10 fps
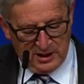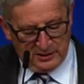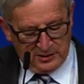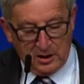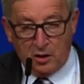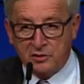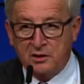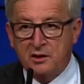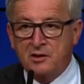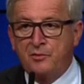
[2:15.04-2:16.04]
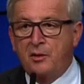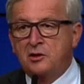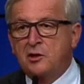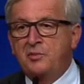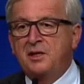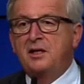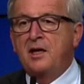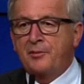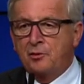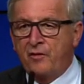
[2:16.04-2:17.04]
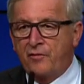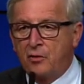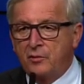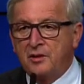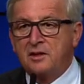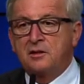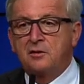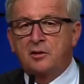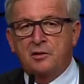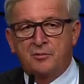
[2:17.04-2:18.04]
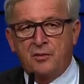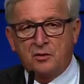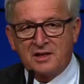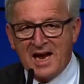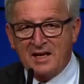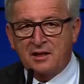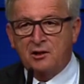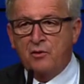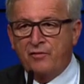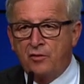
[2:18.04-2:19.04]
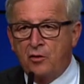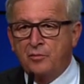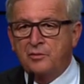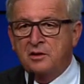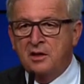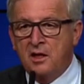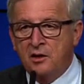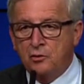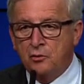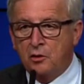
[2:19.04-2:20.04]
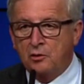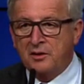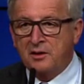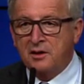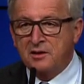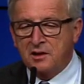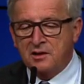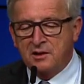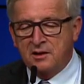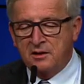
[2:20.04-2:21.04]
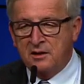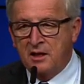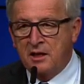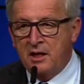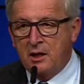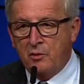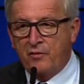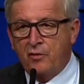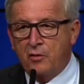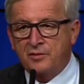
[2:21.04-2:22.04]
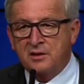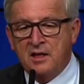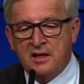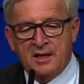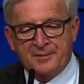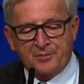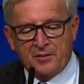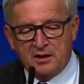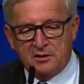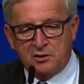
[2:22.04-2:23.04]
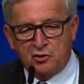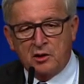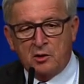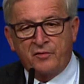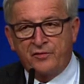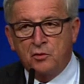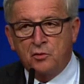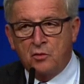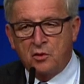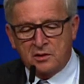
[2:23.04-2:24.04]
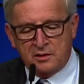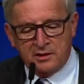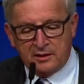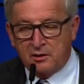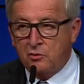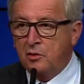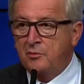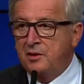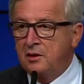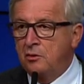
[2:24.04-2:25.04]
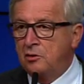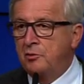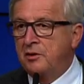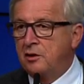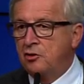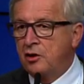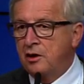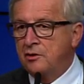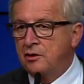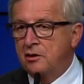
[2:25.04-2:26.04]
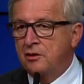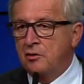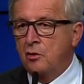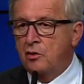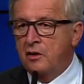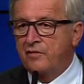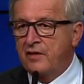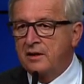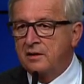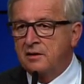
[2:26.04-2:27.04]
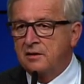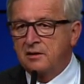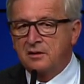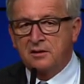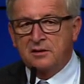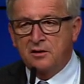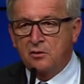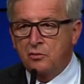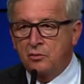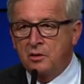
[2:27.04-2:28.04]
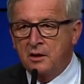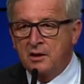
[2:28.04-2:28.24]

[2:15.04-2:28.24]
the Council. It's about speeding up the reform. It's not about adding reforms to already existing reforms. The general view was that there would be no treaty change, no convent, no